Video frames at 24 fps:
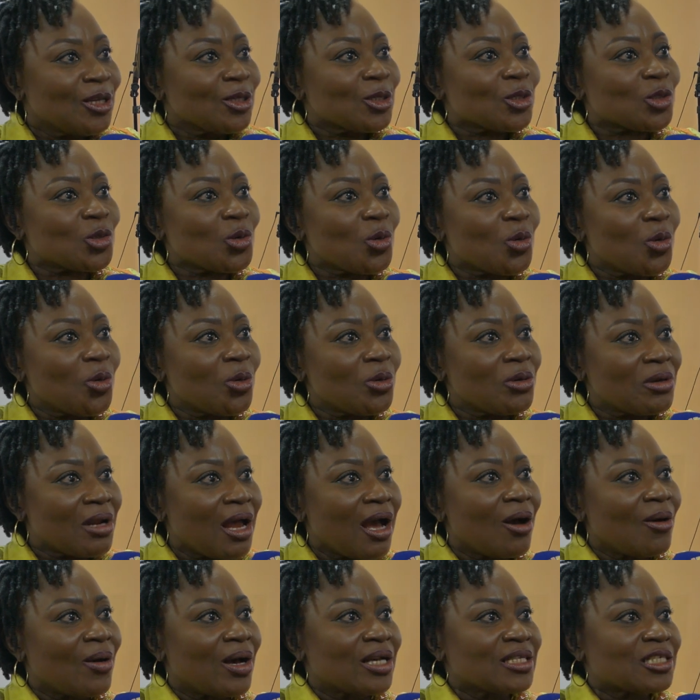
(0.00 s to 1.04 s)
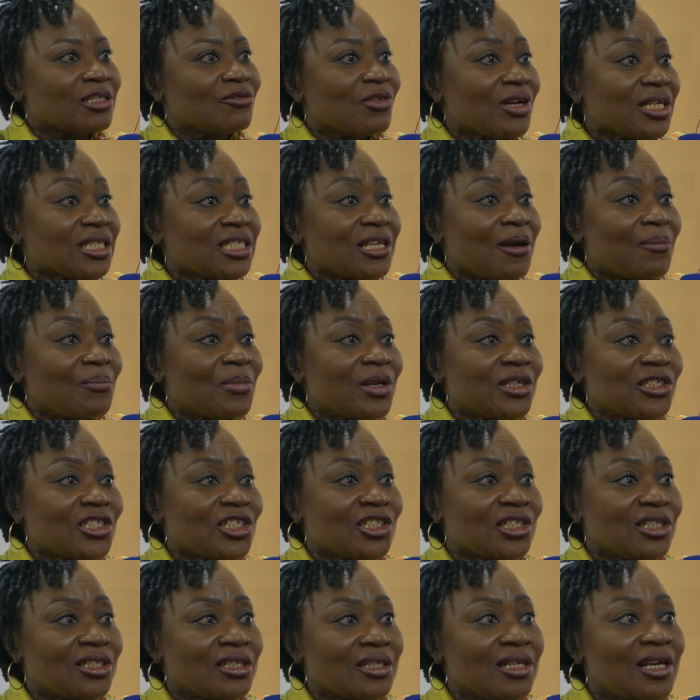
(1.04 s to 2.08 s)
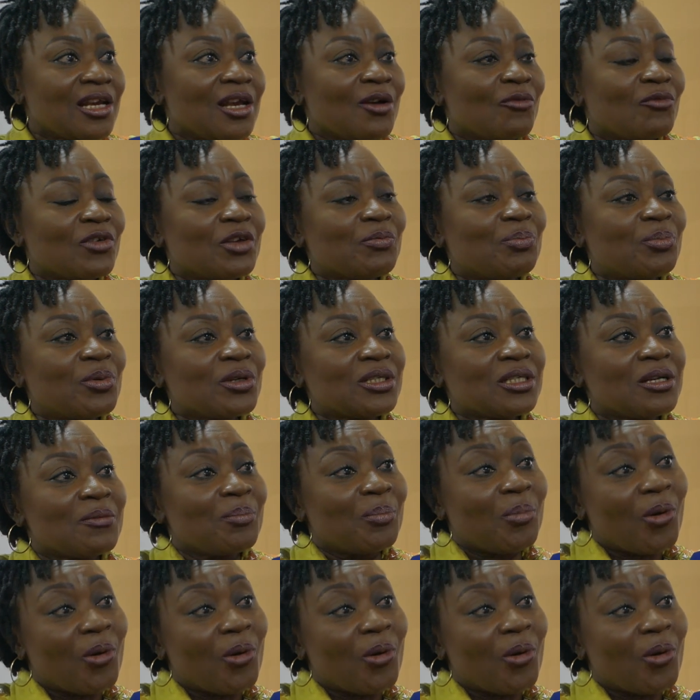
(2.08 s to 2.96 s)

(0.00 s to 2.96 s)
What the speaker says: So now, as Rector mentioned, we put in